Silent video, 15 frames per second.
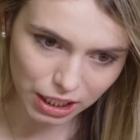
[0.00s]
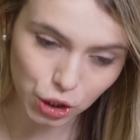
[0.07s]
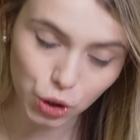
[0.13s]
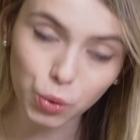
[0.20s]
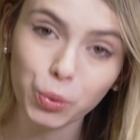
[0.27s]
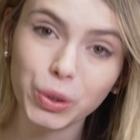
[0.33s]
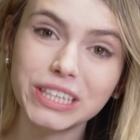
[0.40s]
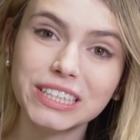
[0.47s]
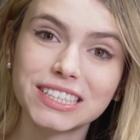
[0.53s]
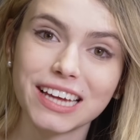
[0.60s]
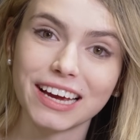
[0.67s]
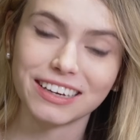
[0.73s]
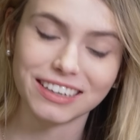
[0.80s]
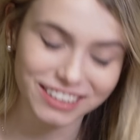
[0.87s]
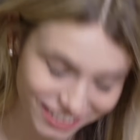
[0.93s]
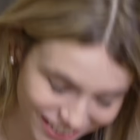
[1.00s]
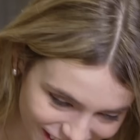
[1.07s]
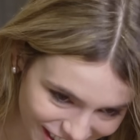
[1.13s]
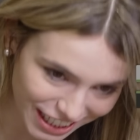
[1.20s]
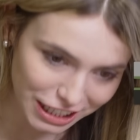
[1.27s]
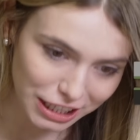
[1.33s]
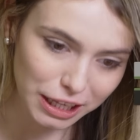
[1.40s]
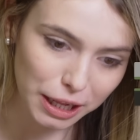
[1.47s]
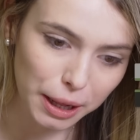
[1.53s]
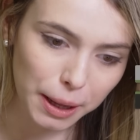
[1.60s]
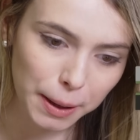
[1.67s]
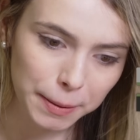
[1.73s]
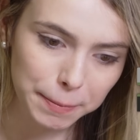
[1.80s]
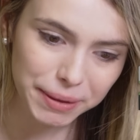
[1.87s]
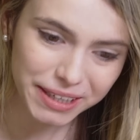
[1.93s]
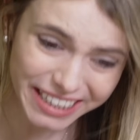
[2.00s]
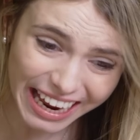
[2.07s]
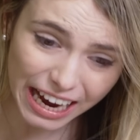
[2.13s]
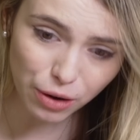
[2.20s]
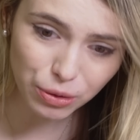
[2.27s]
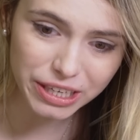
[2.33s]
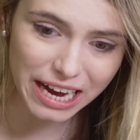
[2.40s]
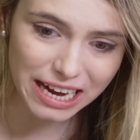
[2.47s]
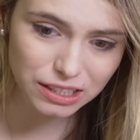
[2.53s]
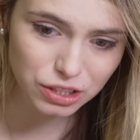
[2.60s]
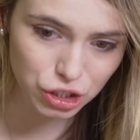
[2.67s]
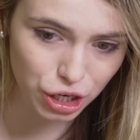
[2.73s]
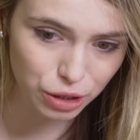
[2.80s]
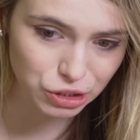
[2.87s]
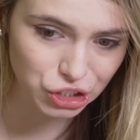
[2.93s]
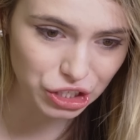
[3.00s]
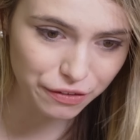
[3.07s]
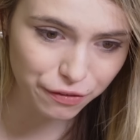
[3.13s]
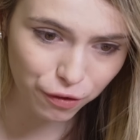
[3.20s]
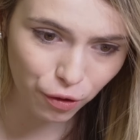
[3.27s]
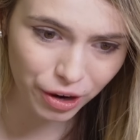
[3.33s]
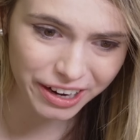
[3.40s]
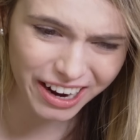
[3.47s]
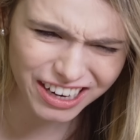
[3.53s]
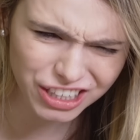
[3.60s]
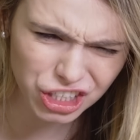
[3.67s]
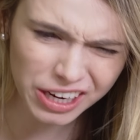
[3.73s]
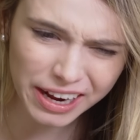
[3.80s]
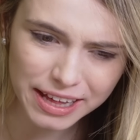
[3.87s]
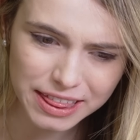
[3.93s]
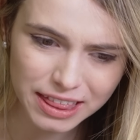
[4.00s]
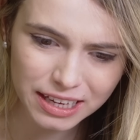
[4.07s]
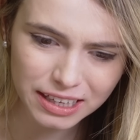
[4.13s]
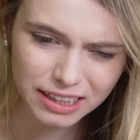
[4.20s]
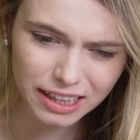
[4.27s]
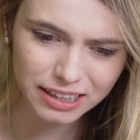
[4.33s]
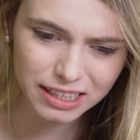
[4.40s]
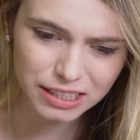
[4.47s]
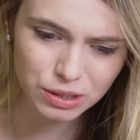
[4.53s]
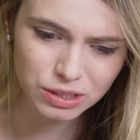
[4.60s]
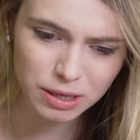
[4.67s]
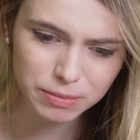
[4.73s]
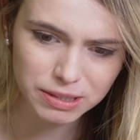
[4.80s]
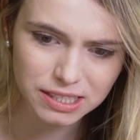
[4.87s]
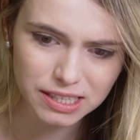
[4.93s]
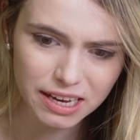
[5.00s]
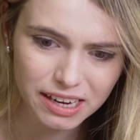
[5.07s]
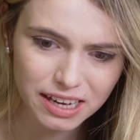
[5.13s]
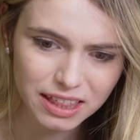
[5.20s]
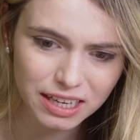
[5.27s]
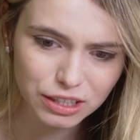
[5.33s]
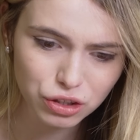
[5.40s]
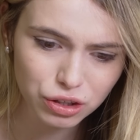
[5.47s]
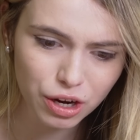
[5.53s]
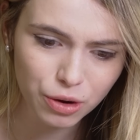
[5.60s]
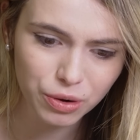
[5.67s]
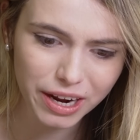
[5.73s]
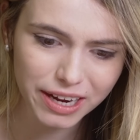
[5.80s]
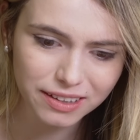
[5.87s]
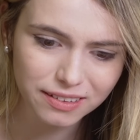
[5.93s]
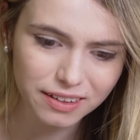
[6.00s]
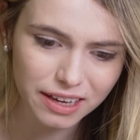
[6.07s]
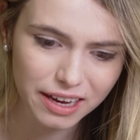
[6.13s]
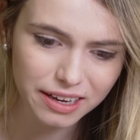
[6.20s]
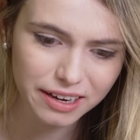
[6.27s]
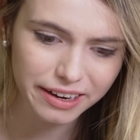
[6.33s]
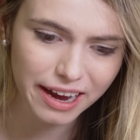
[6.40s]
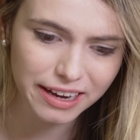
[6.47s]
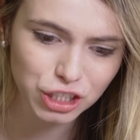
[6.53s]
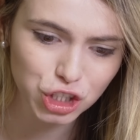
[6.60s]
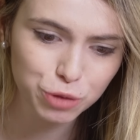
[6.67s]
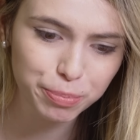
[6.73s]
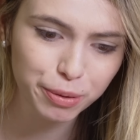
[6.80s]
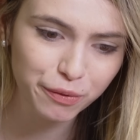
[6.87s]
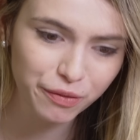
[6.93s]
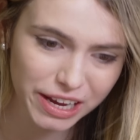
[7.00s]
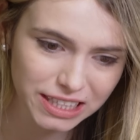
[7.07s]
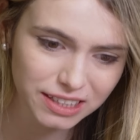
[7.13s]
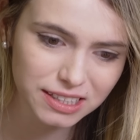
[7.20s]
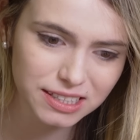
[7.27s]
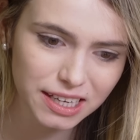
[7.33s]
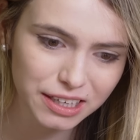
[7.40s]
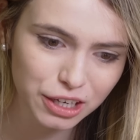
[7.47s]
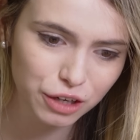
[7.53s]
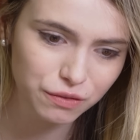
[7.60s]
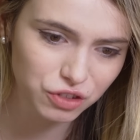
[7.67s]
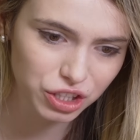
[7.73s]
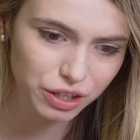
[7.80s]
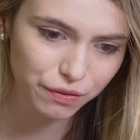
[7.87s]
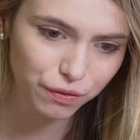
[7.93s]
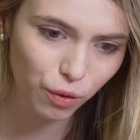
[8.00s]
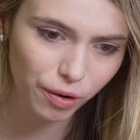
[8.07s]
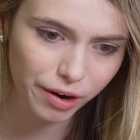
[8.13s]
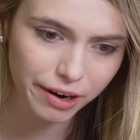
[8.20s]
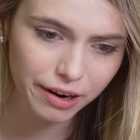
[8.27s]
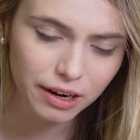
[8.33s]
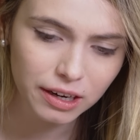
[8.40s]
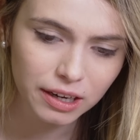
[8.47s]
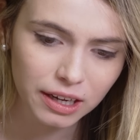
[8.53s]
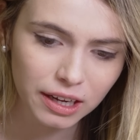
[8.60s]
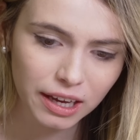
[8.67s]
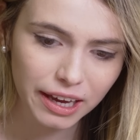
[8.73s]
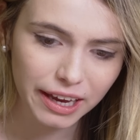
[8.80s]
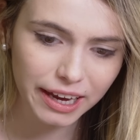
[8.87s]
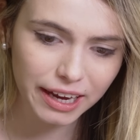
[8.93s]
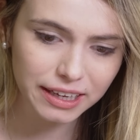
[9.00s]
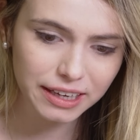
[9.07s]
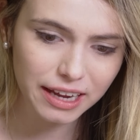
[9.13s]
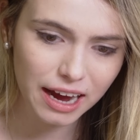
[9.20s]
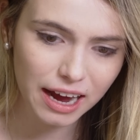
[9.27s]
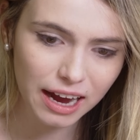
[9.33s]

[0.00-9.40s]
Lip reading: queen side. But now he has to go g4, and actually I think that this is a mistake. I think I should go knight d8 again to prevent this idea of g4. And